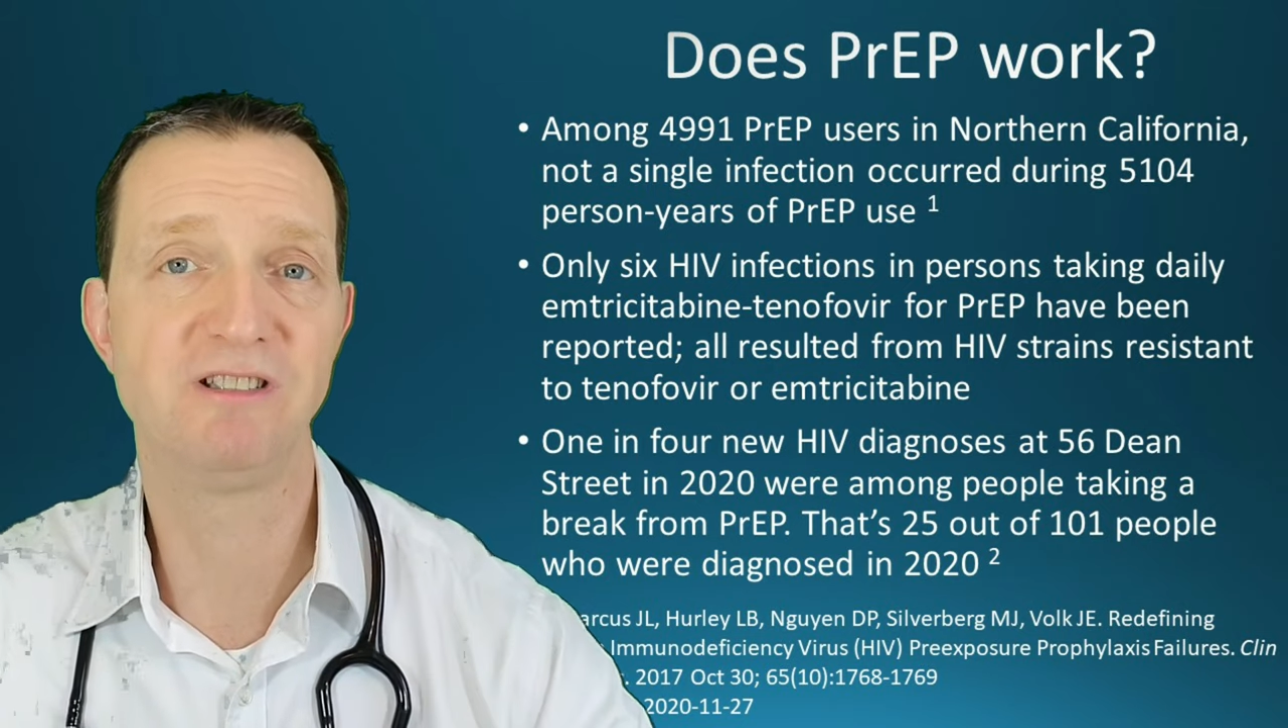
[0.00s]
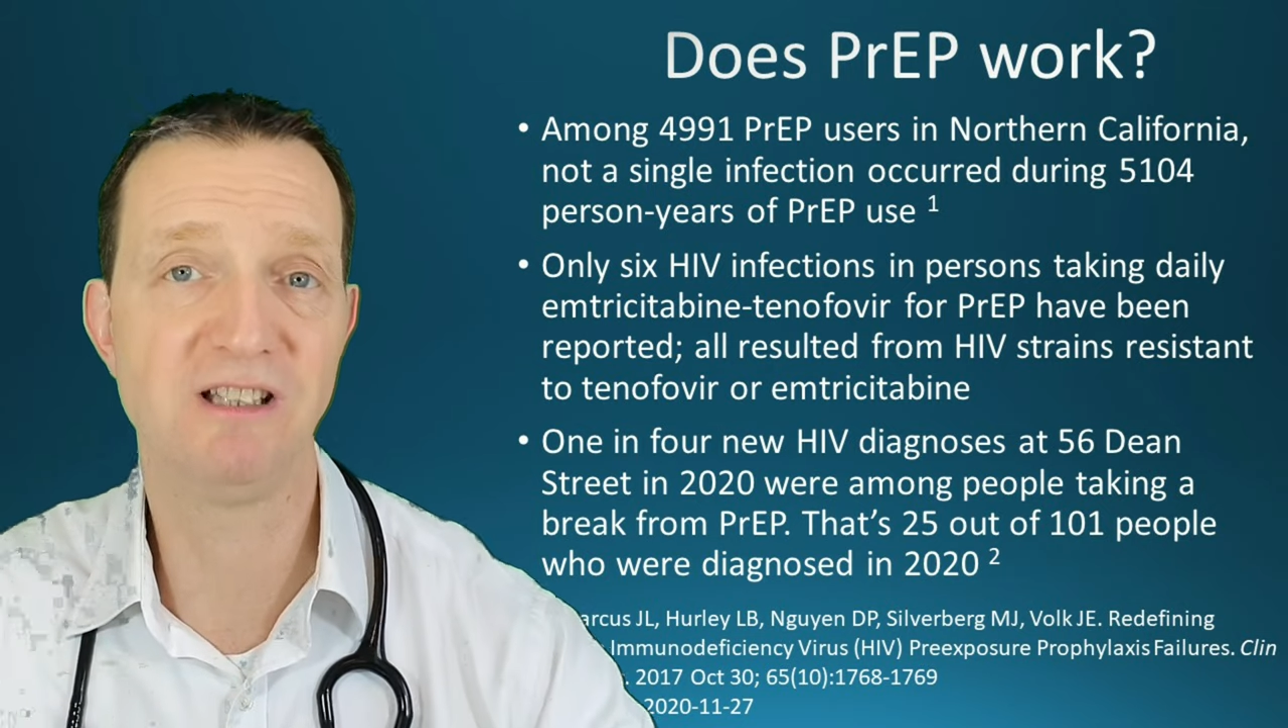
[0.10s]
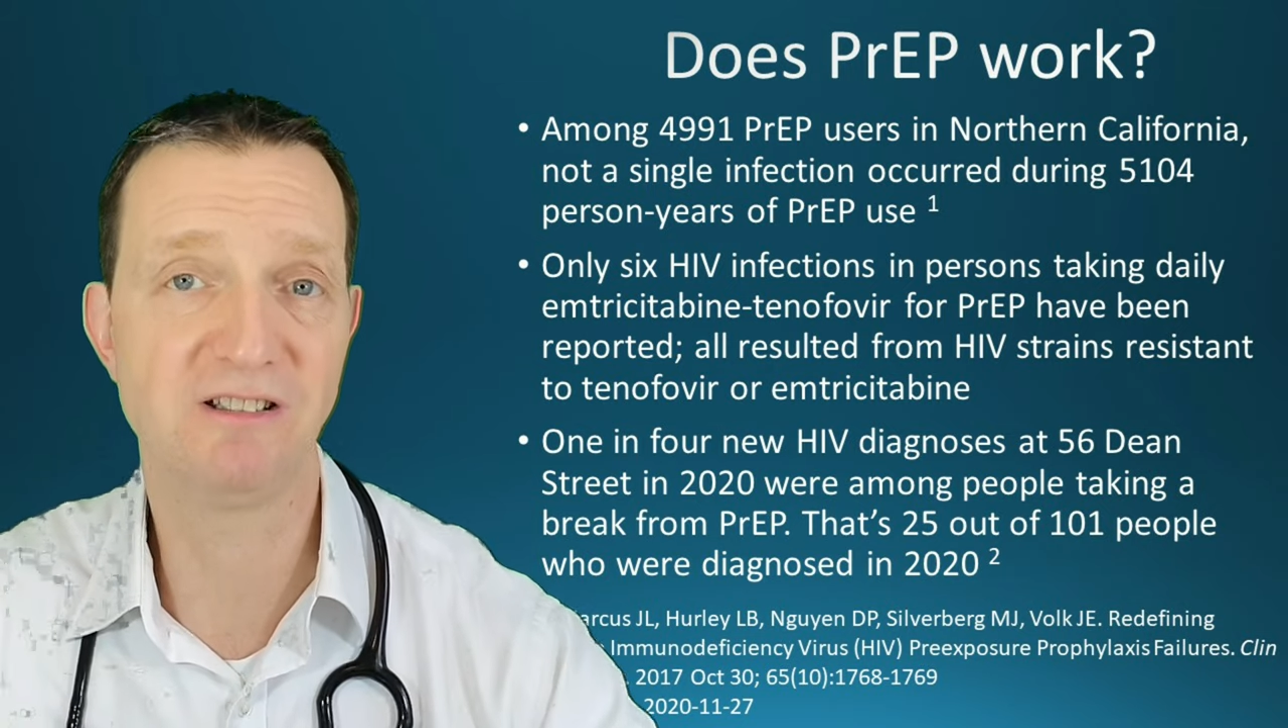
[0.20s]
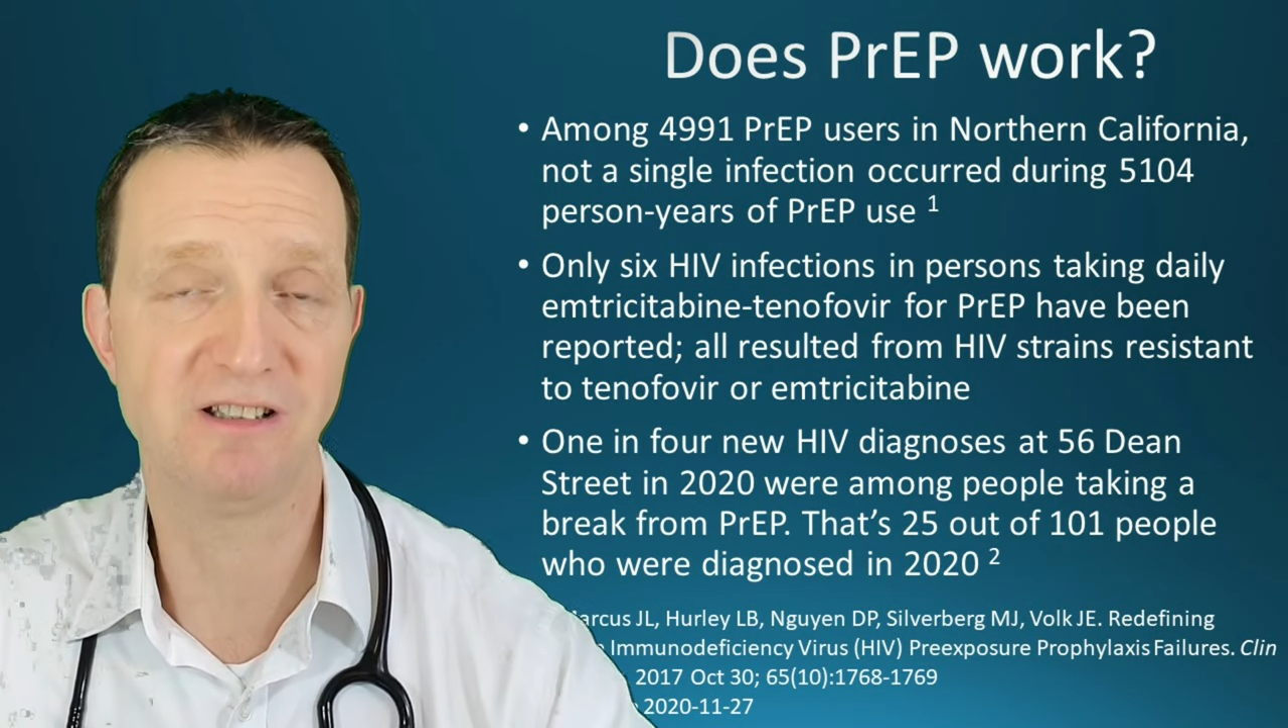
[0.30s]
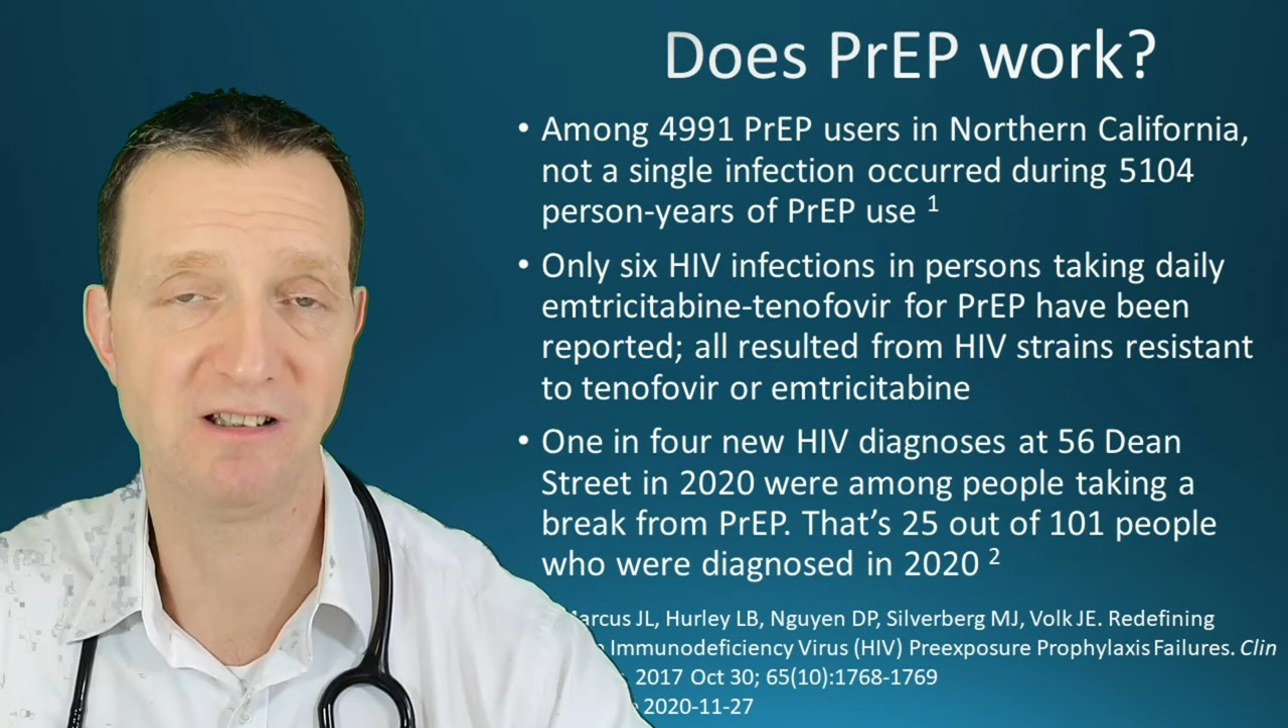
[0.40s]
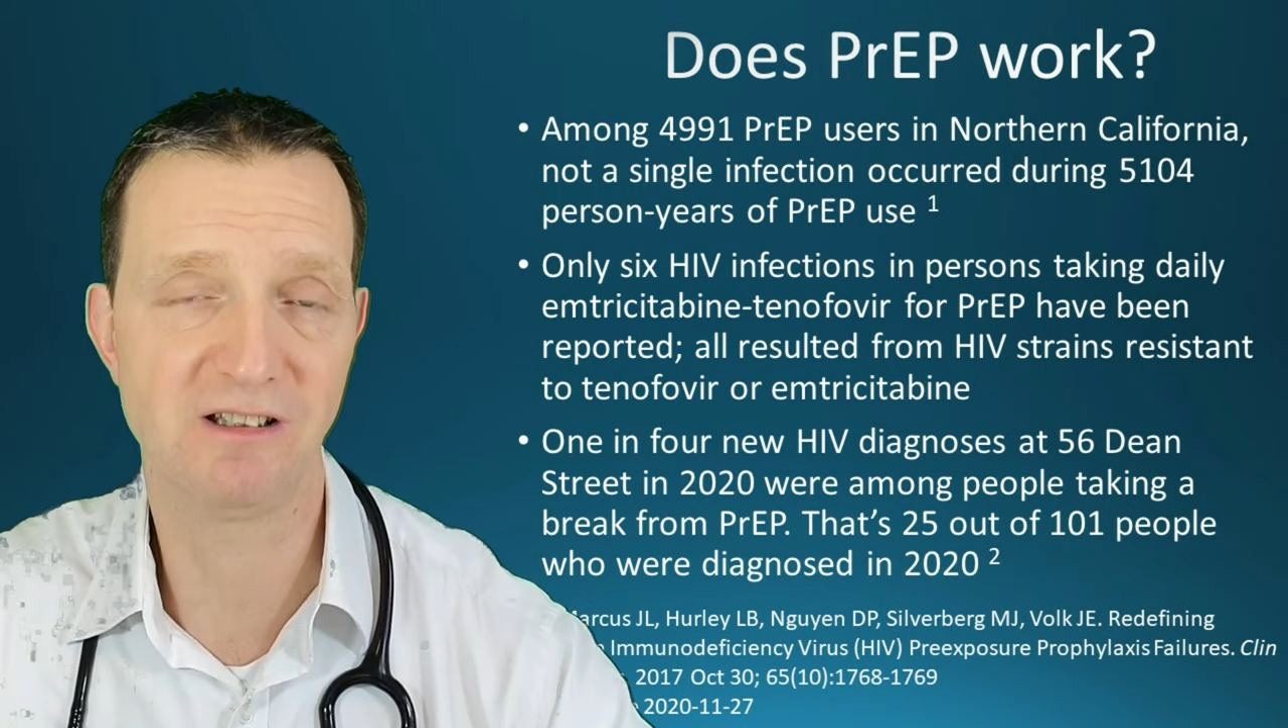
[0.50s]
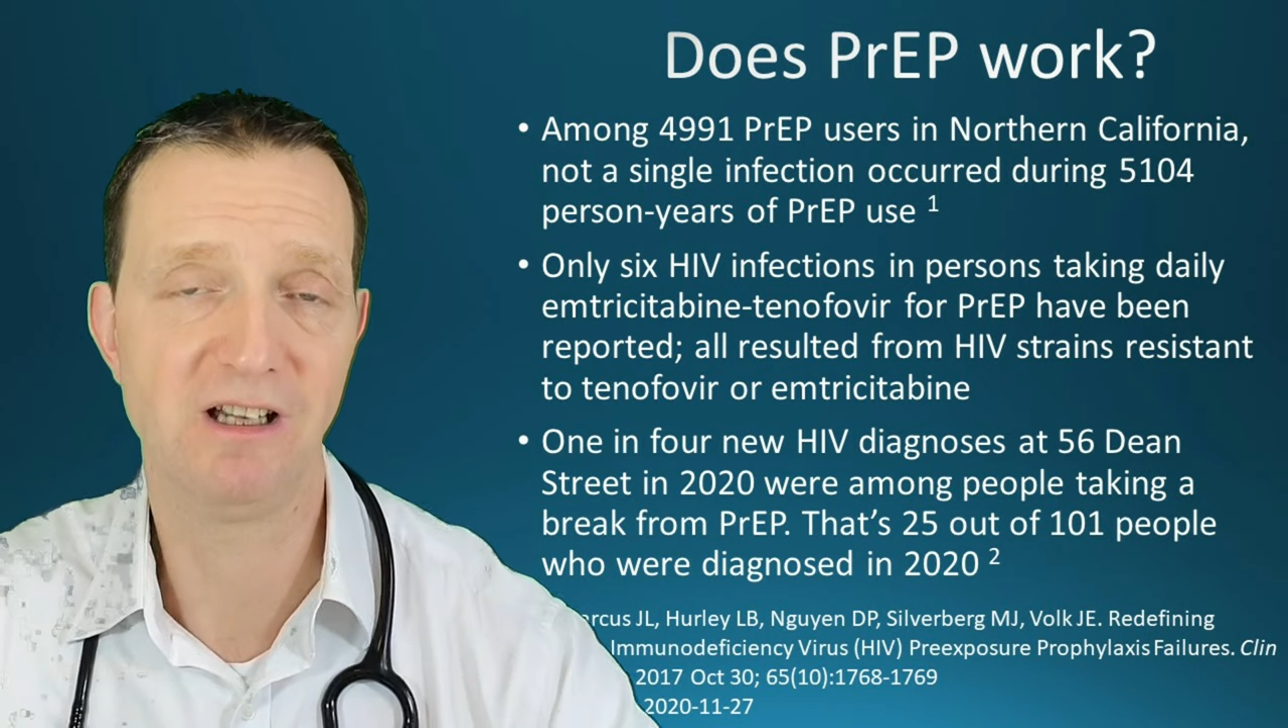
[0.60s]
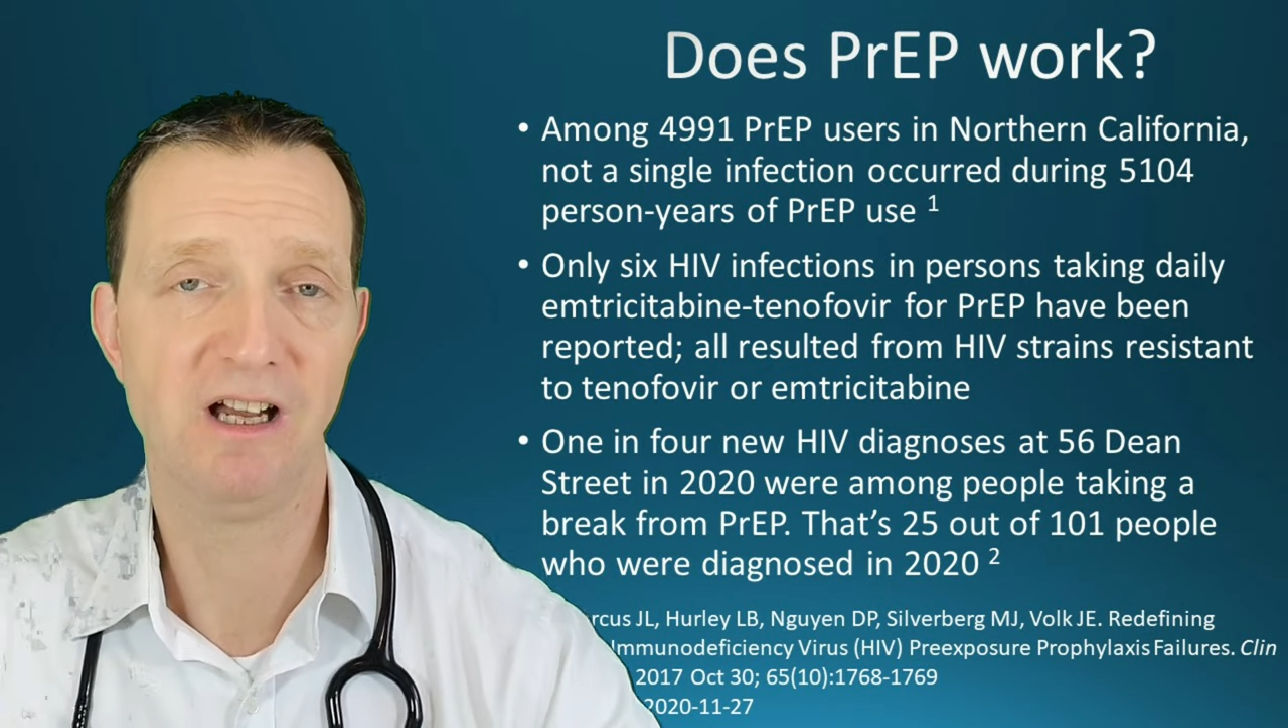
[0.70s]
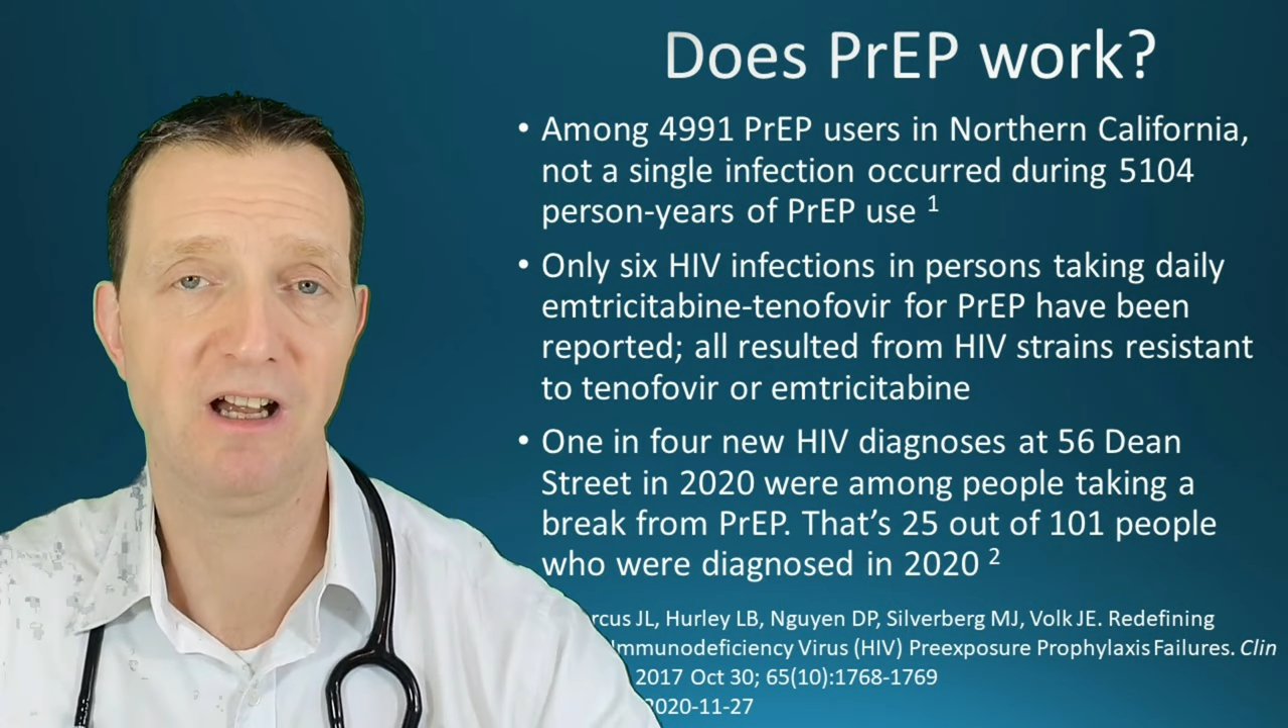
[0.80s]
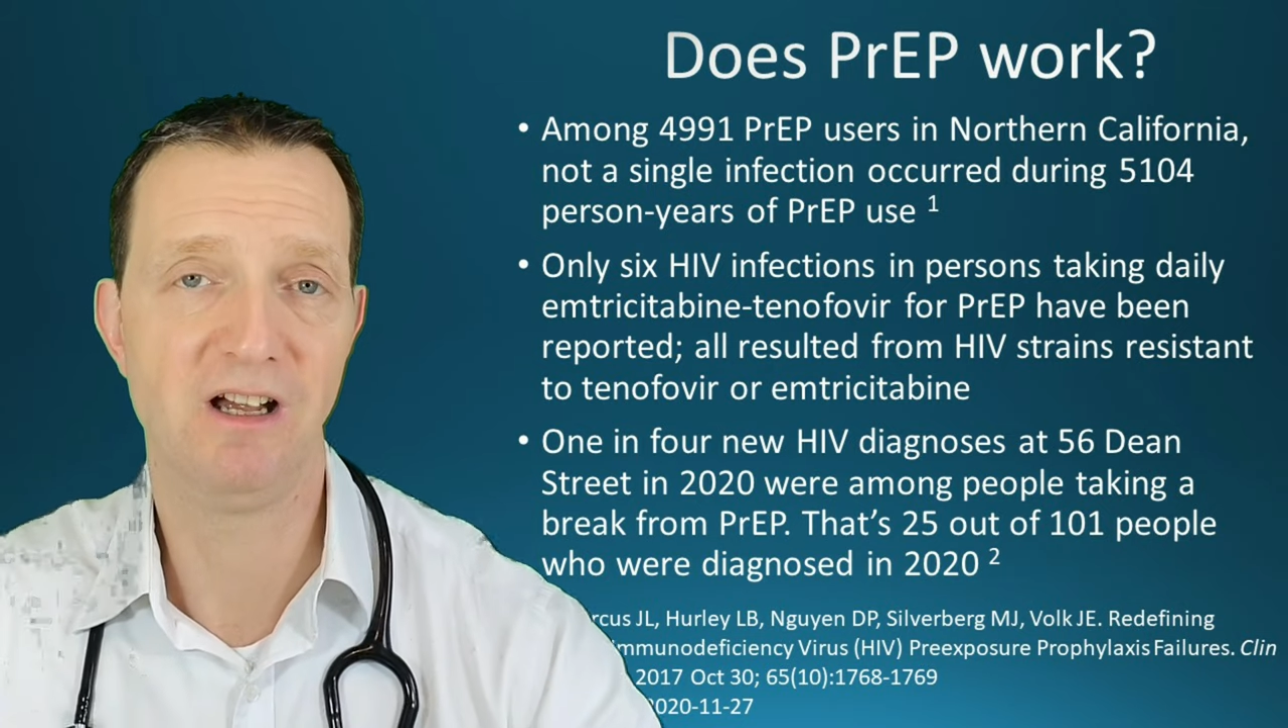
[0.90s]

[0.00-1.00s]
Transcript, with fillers: resistant